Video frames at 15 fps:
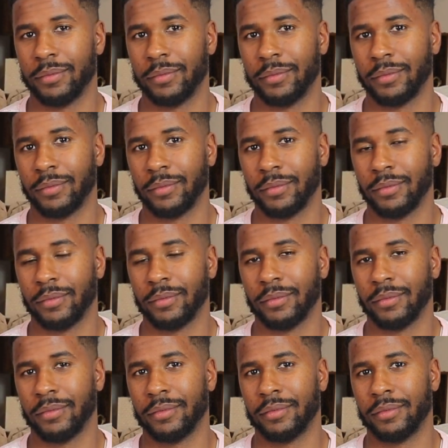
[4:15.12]

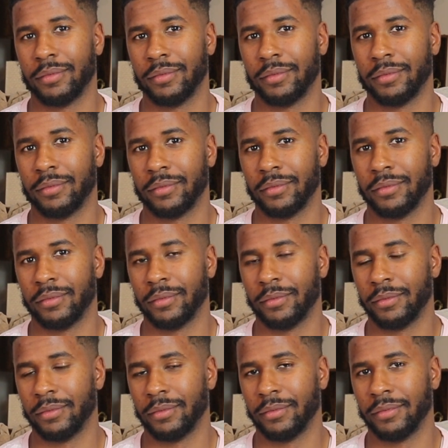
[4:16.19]

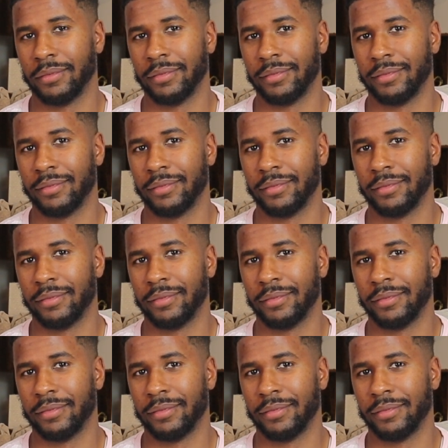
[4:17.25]
This person isn't speaking.